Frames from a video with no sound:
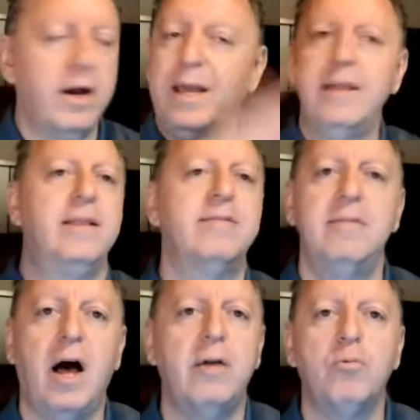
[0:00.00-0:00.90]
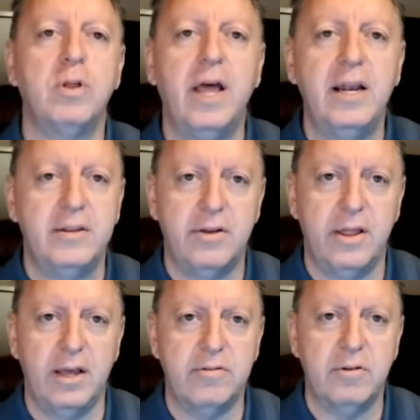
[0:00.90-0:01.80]
Again, that's not related to
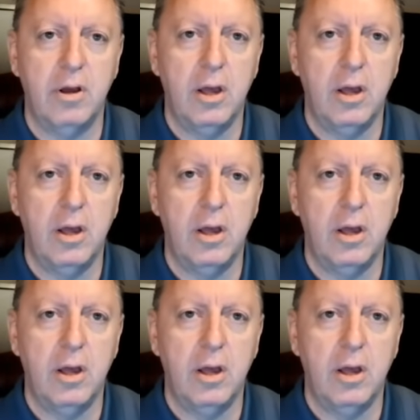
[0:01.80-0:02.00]
this.